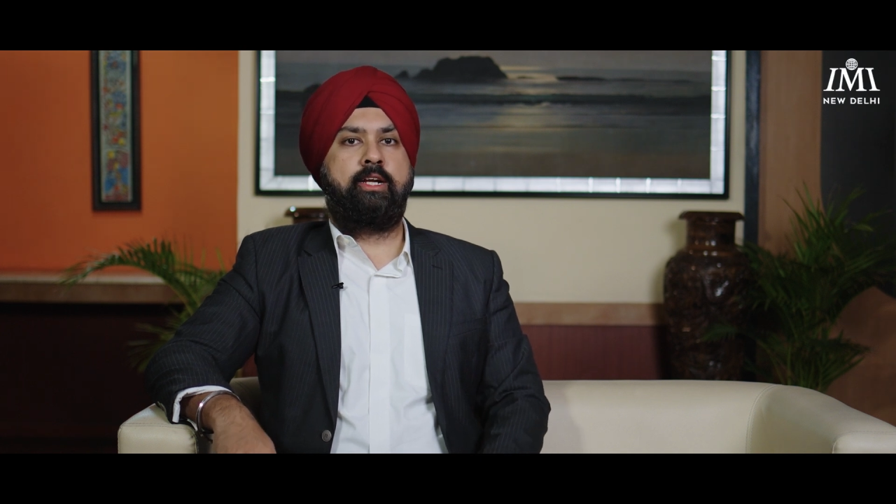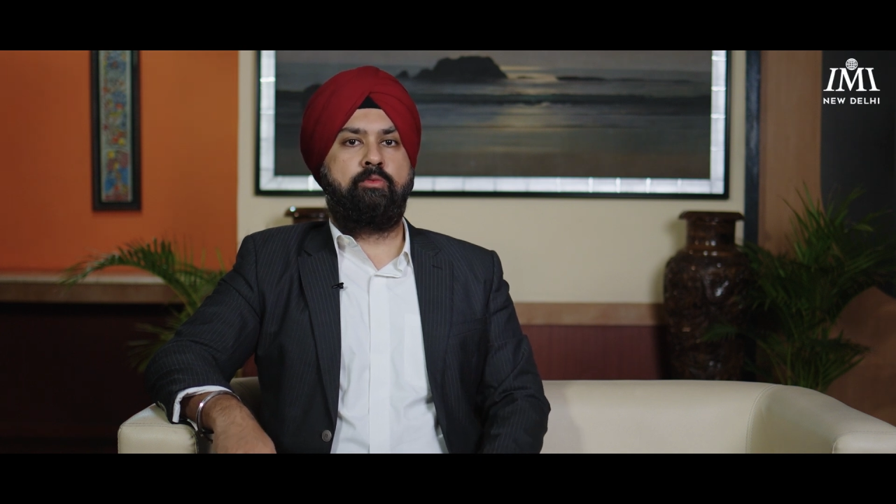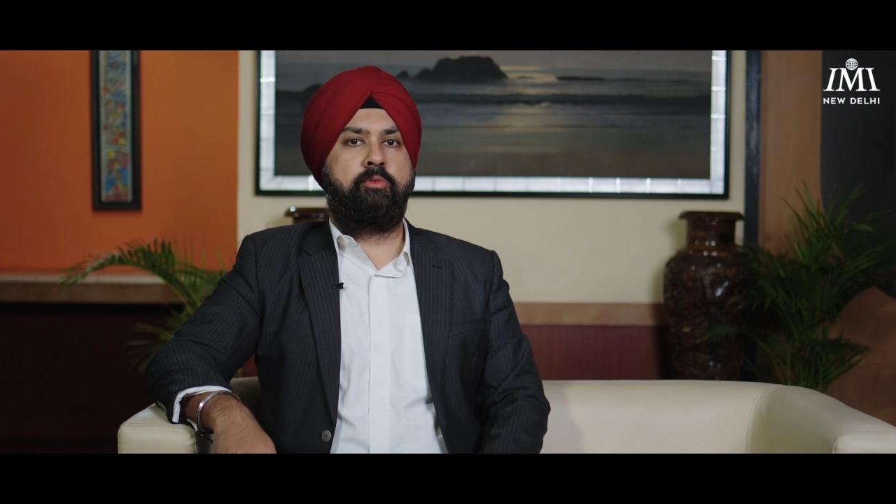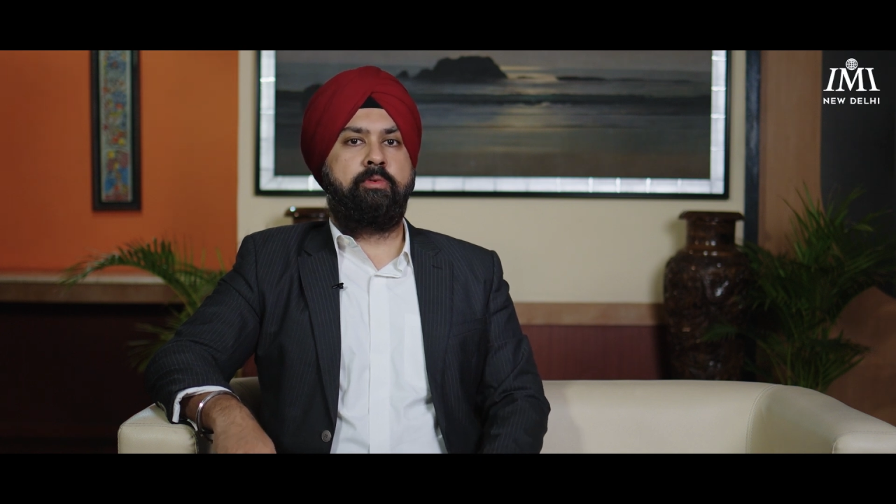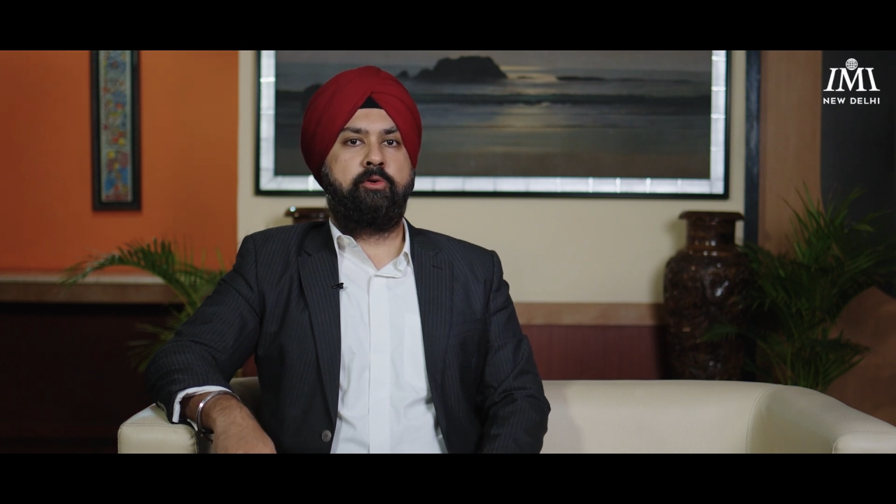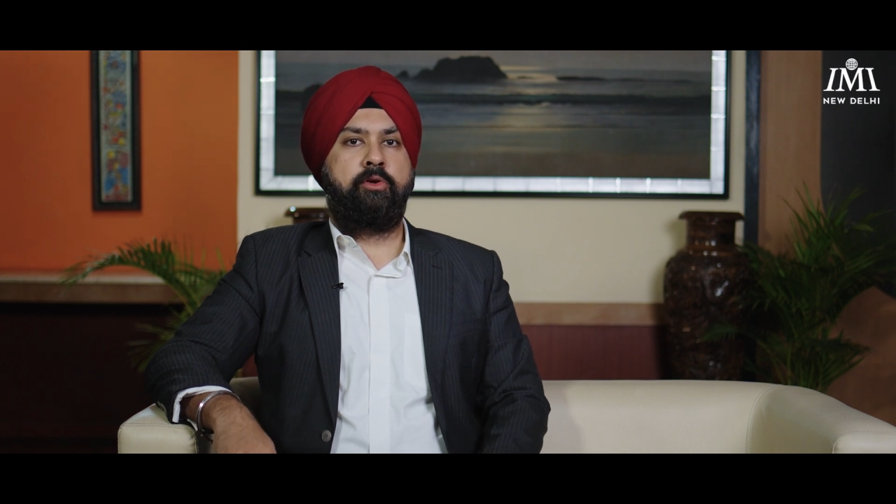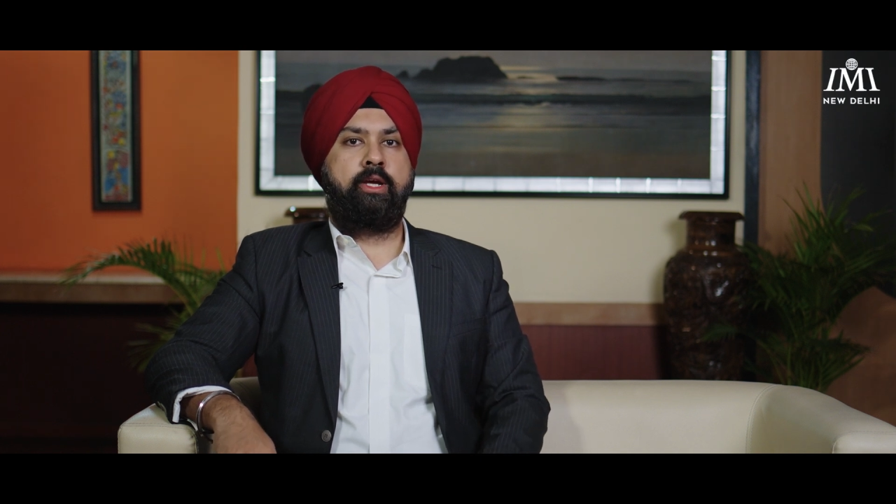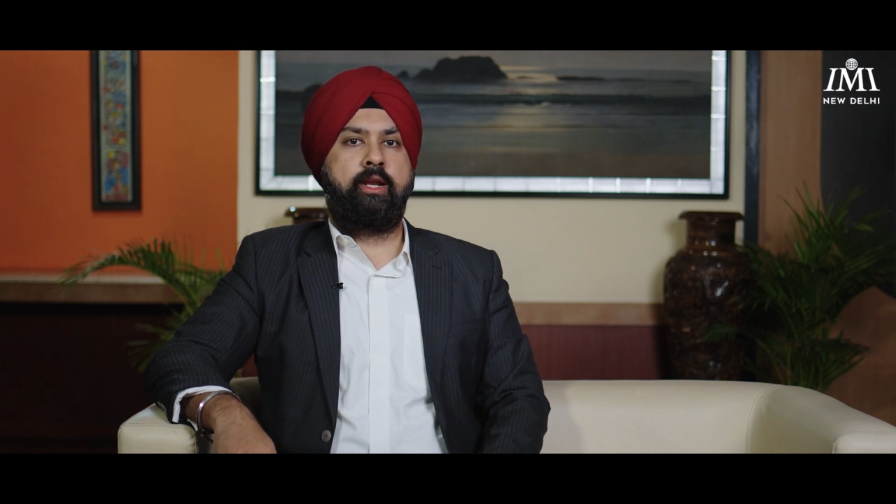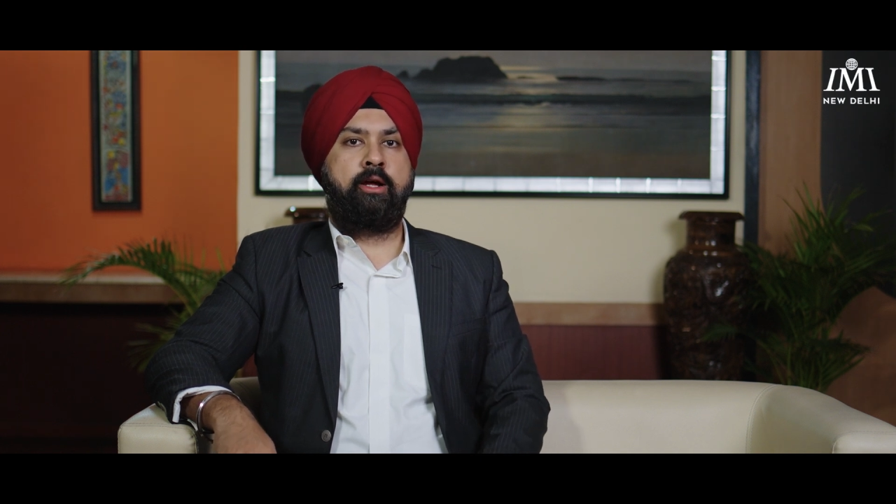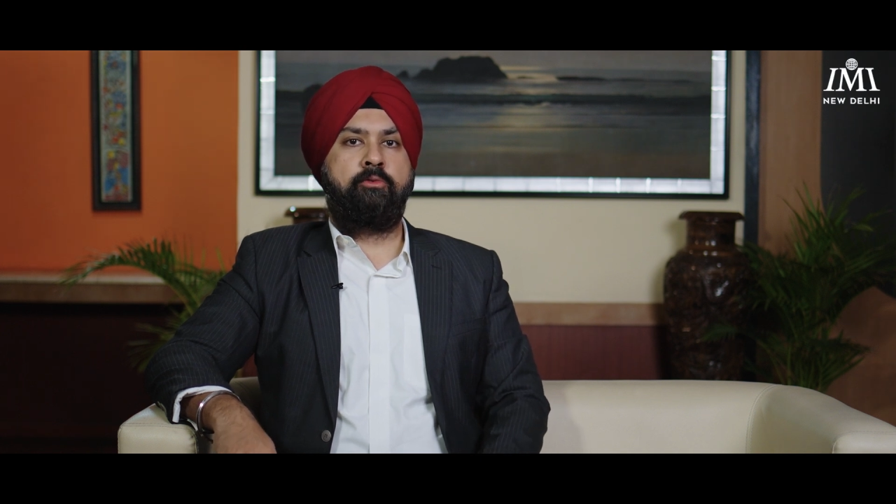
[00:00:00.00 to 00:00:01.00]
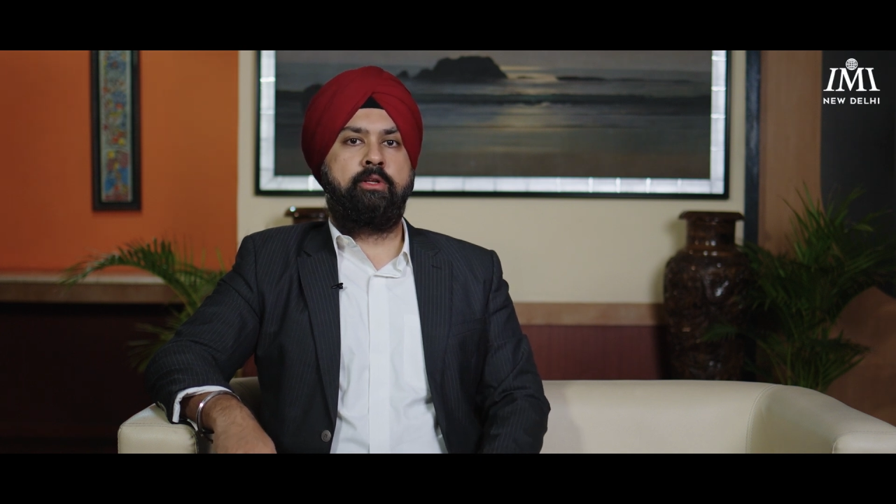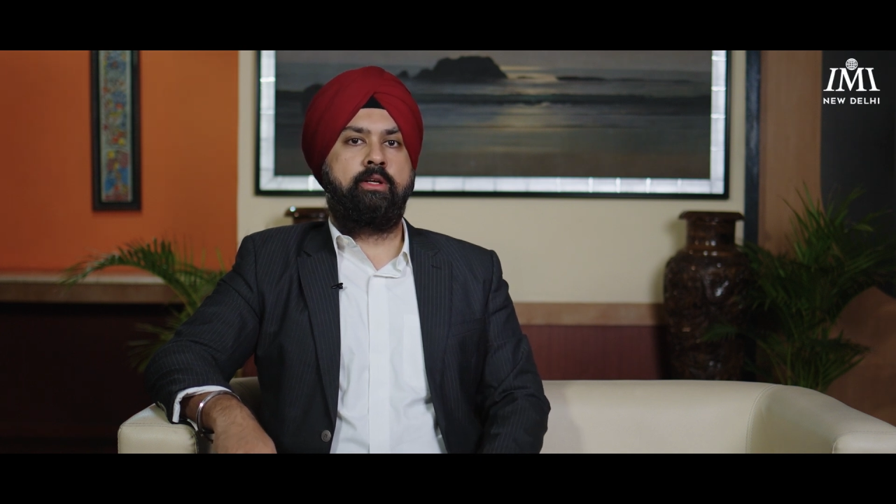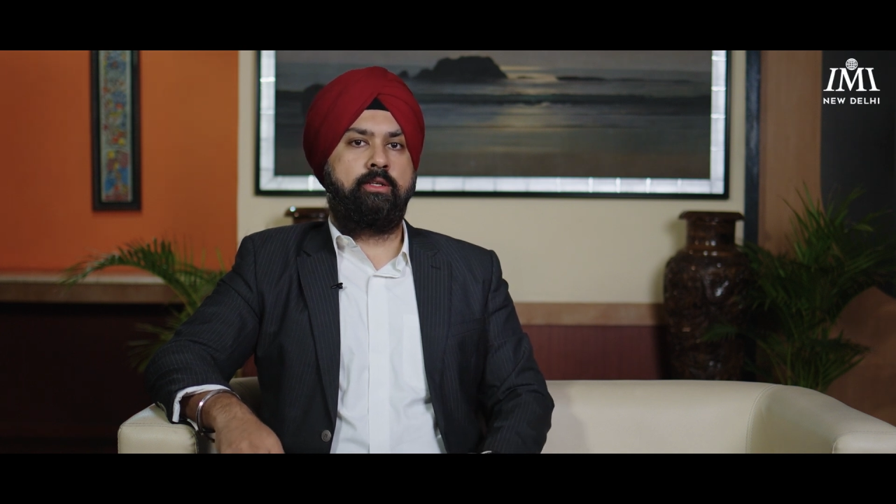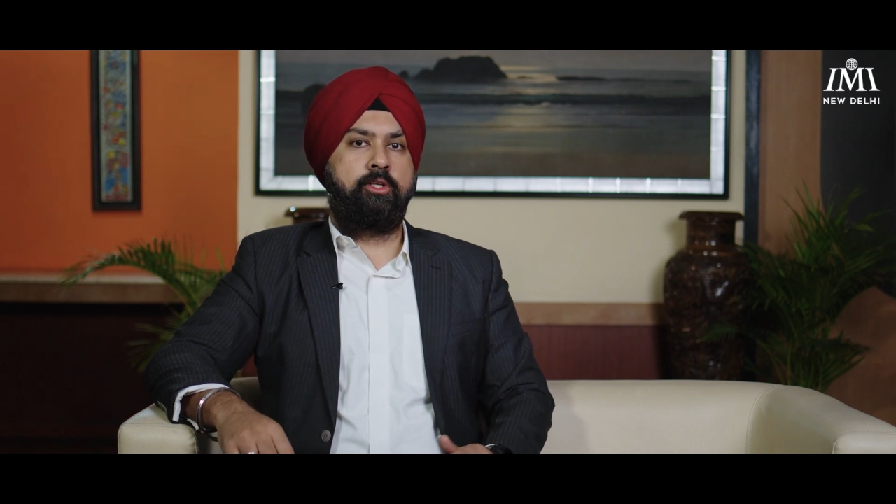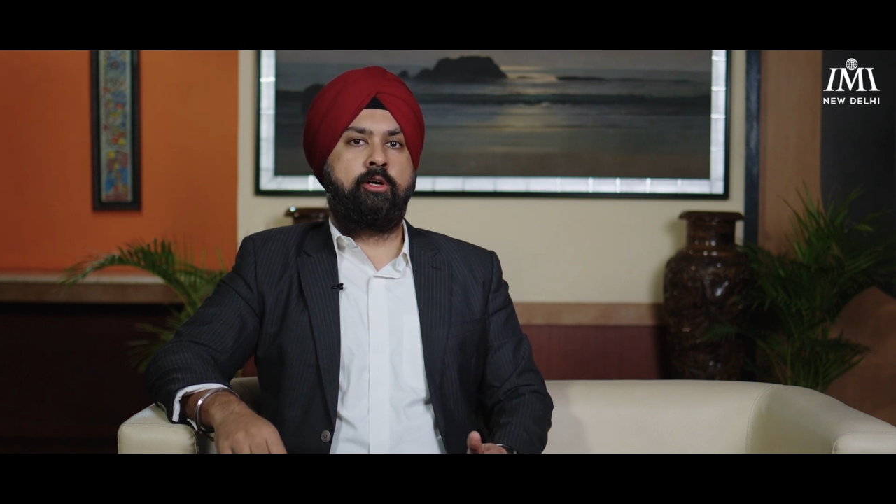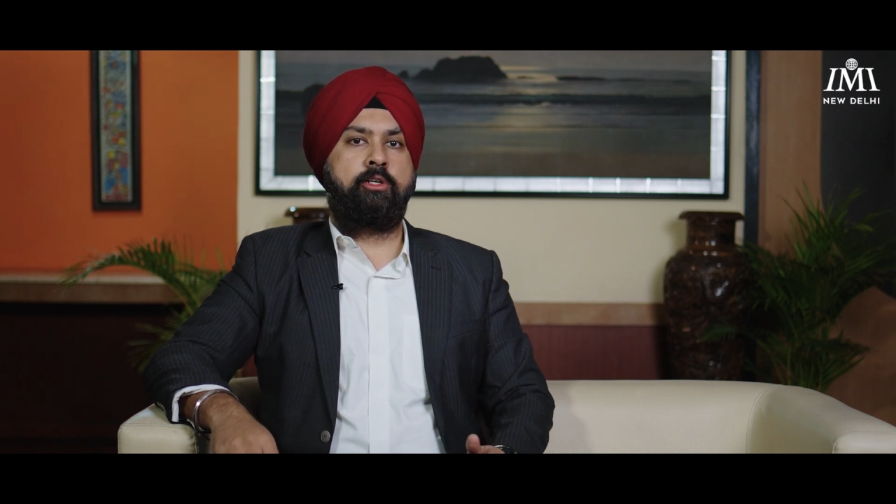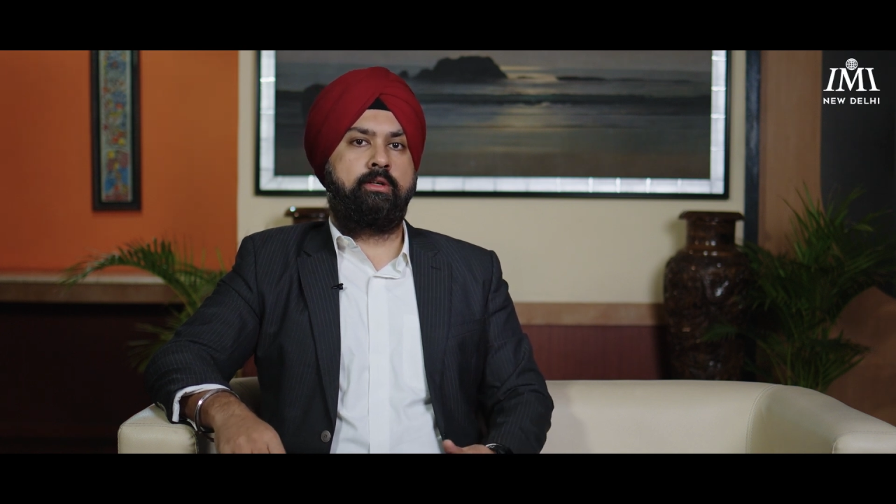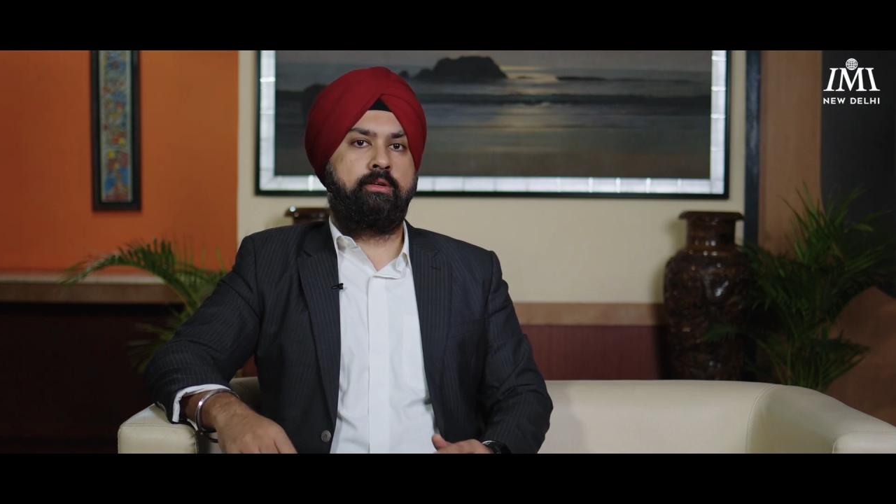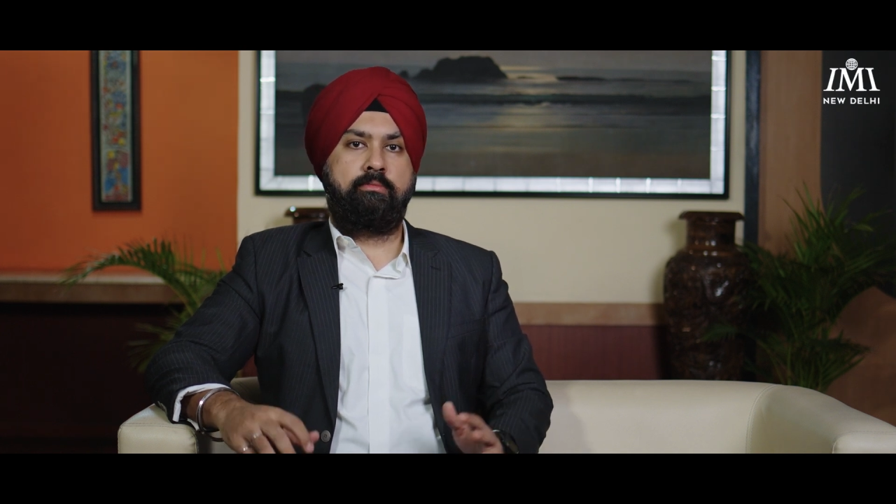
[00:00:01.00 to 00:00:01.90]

that would be going around your